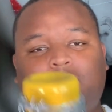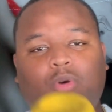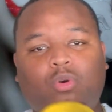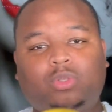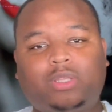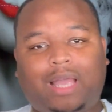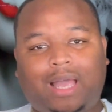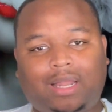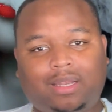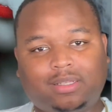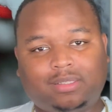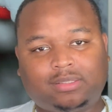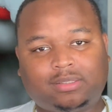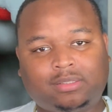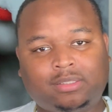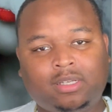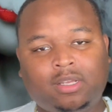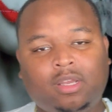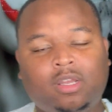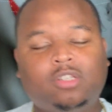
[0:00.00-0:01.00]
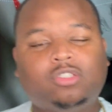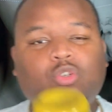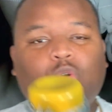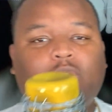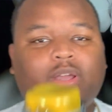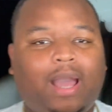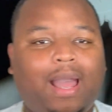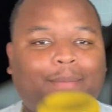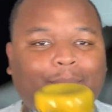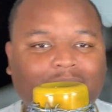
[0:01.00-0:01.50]
more. So
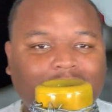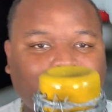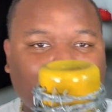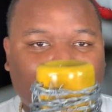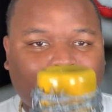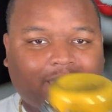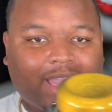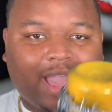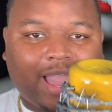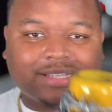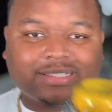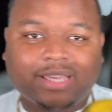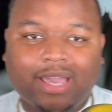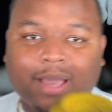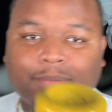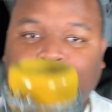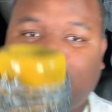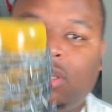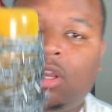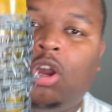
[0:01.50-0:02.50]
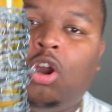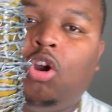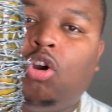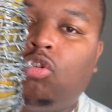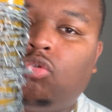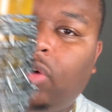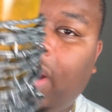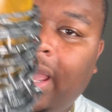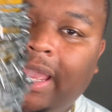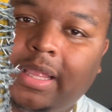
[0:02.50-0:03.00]
comment y'all cash apps
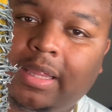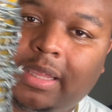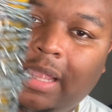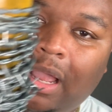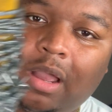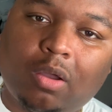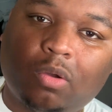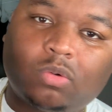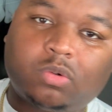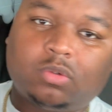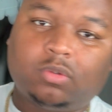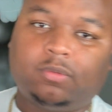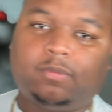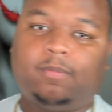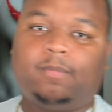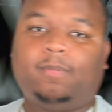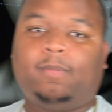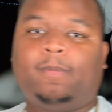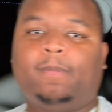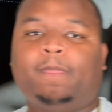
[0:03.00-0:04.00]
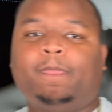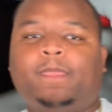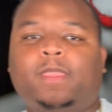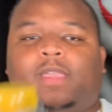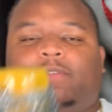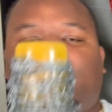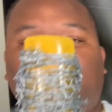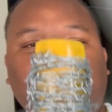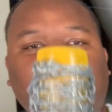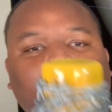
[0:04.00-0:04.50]
right now.
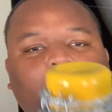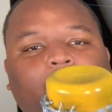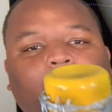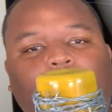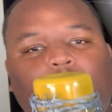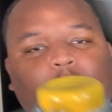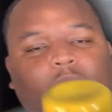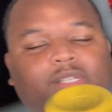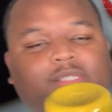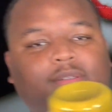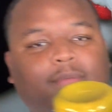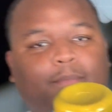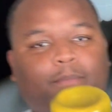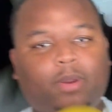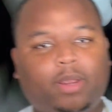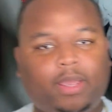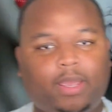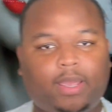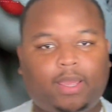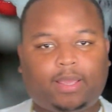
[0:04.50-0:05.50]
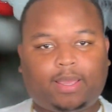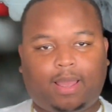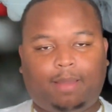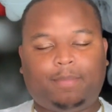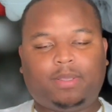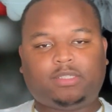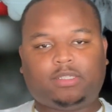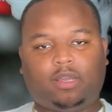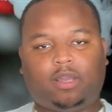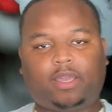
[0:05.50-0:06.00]
If you're trying to win some bread,
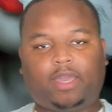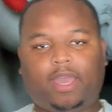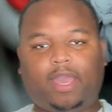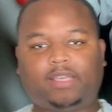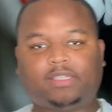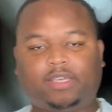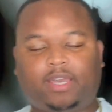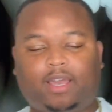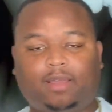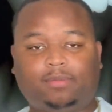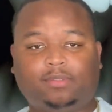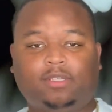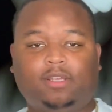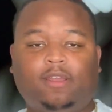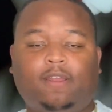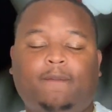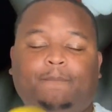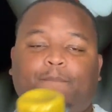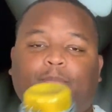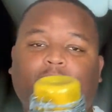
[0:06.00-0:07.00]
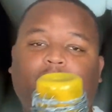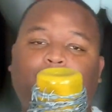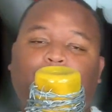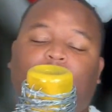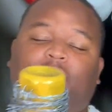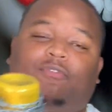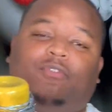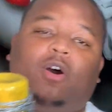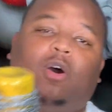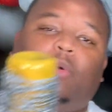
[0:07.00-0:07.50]
comment y'all cash apps. And
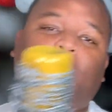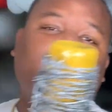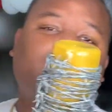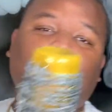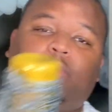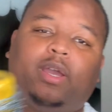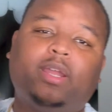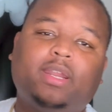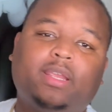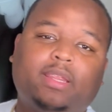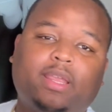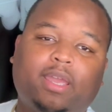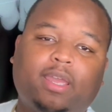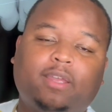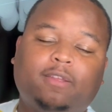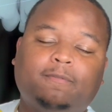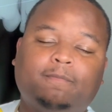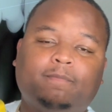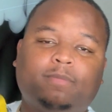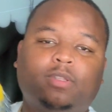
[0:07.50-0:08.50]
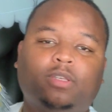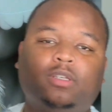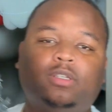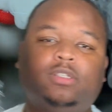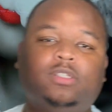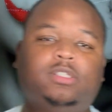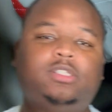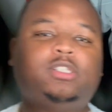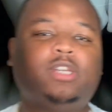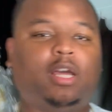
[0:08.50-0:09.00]
before we do anything,
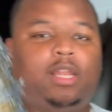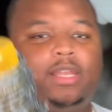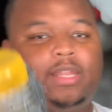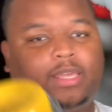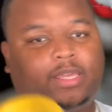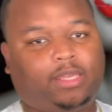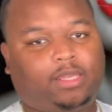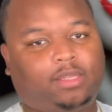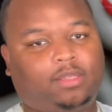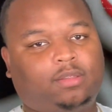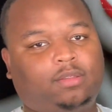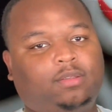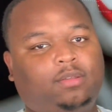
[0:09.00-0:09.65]
Charlene,